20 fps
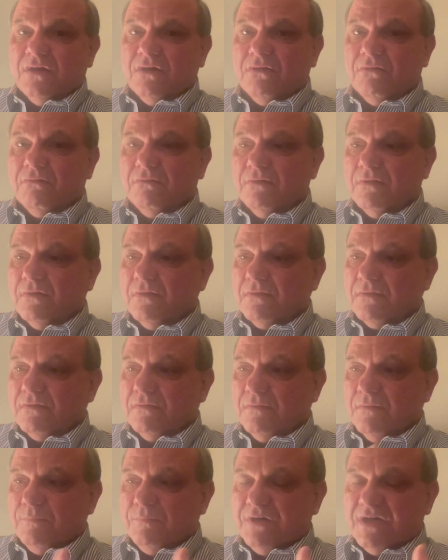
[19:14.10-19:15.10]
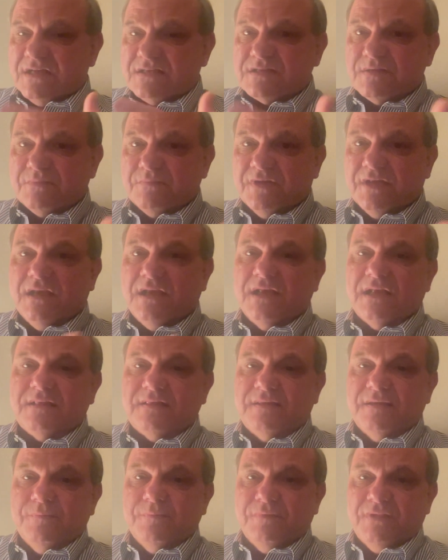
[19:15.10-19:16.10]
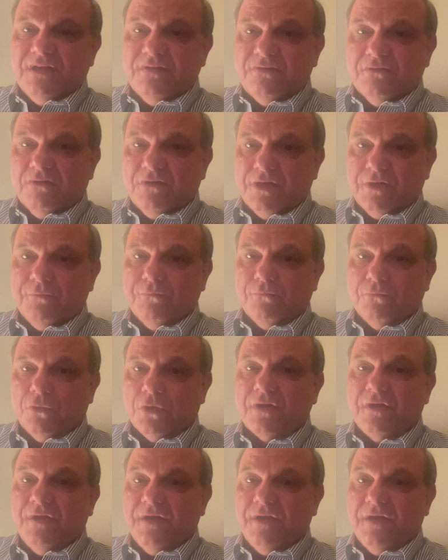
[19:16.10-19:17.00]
or possibly get them into hot water.